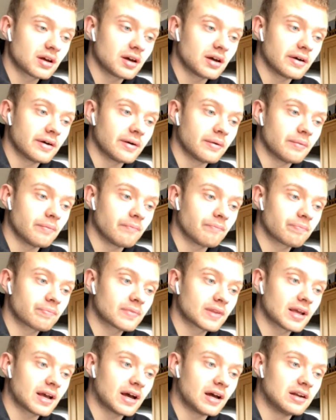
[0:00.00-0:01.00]
and
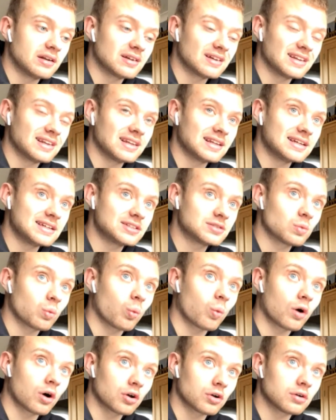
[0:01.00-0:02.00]
at least
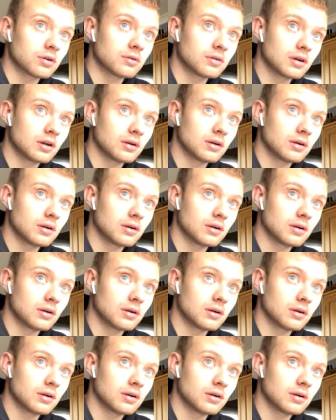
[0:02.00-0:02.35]
one